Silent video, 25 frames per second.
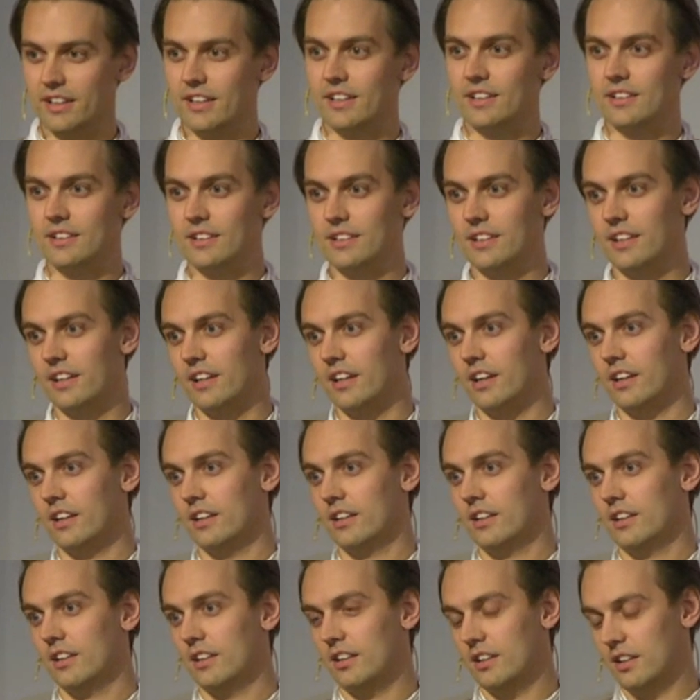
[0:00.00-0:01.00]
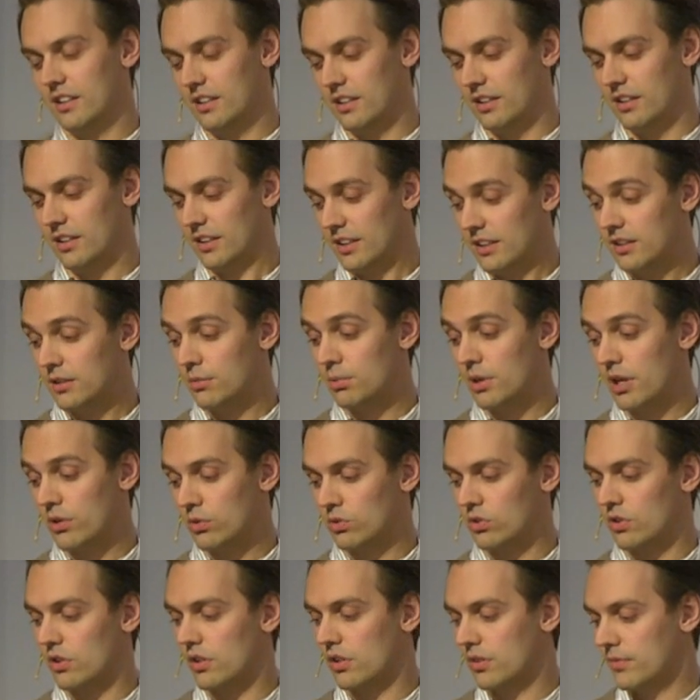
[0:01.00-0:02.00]
in the
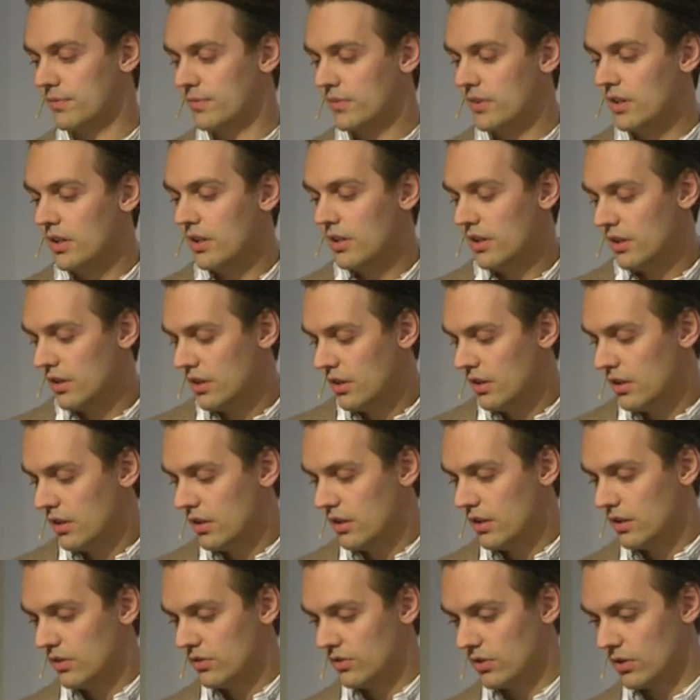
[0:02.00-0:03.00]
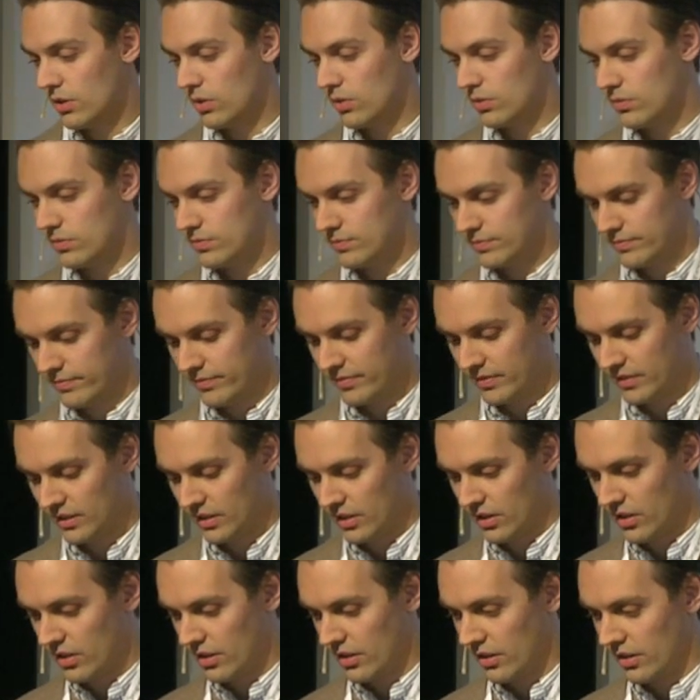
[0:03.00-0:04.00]
browser. So
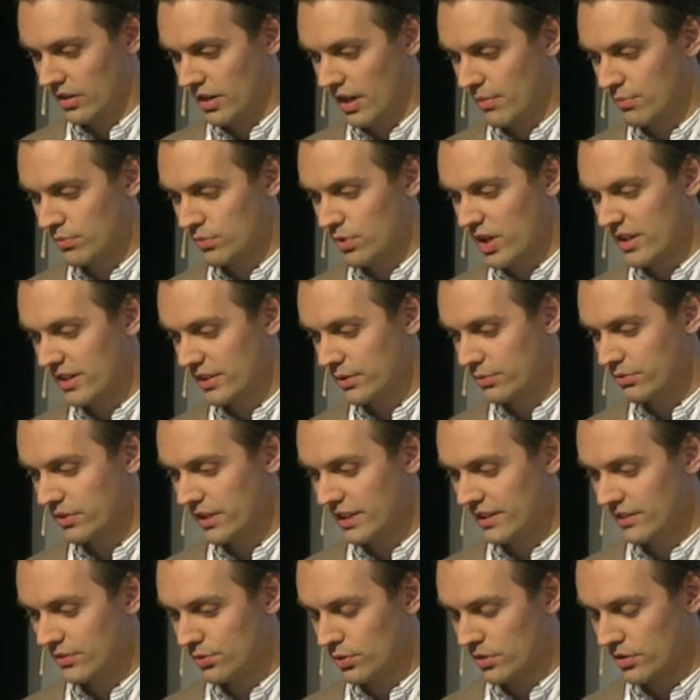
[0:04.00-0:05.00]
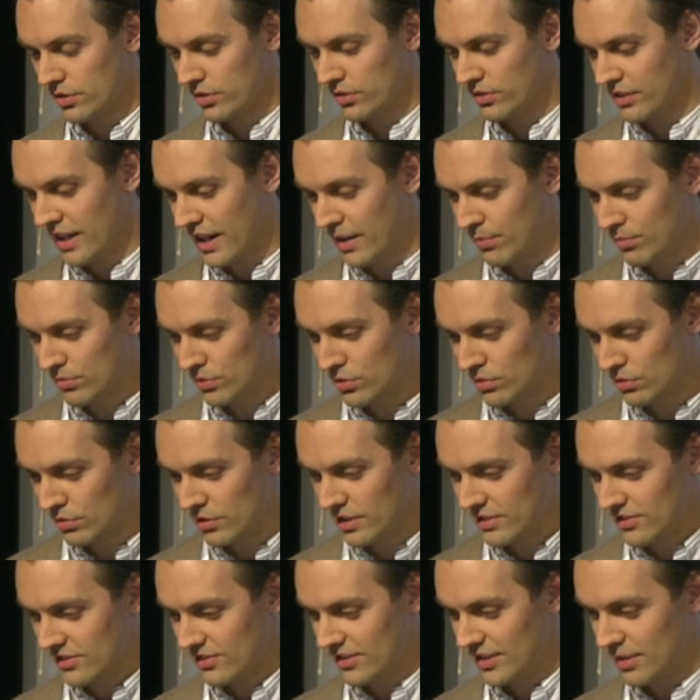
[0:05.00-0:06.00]
I'm running really short on time, so
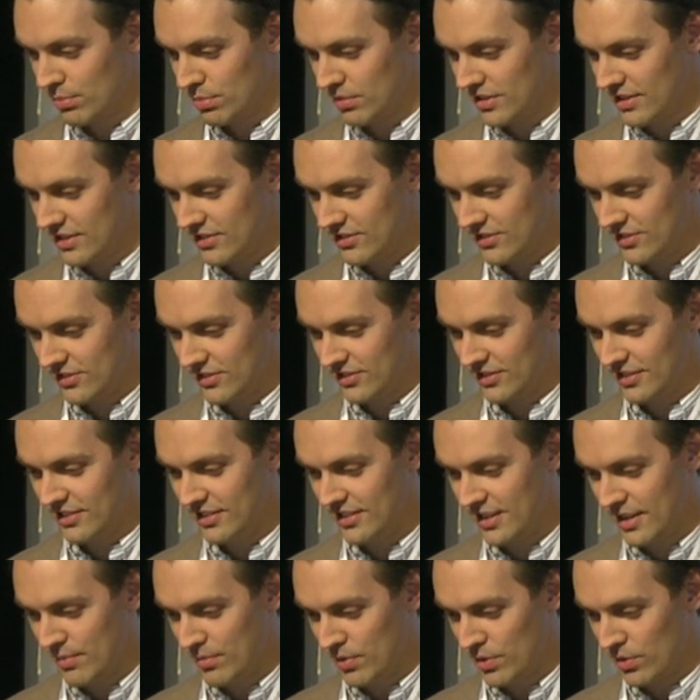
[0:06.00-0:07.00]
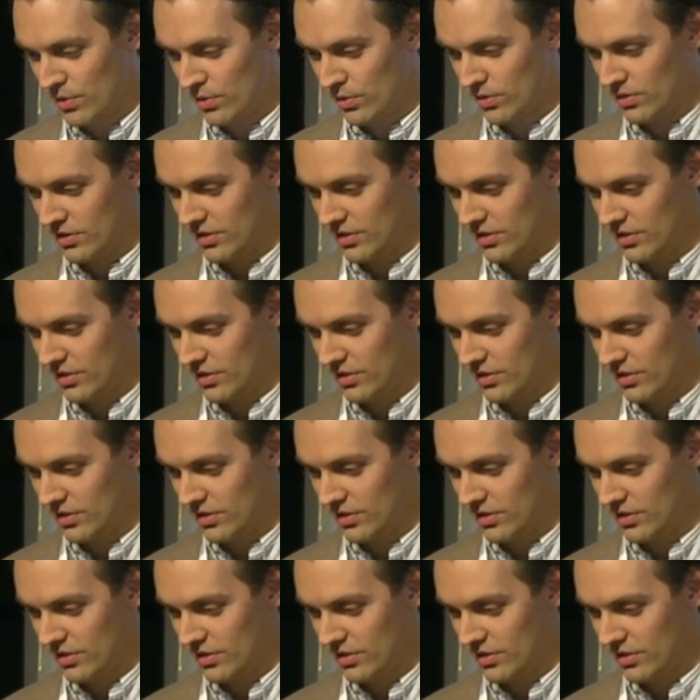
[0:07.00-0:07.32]
let's keep this demo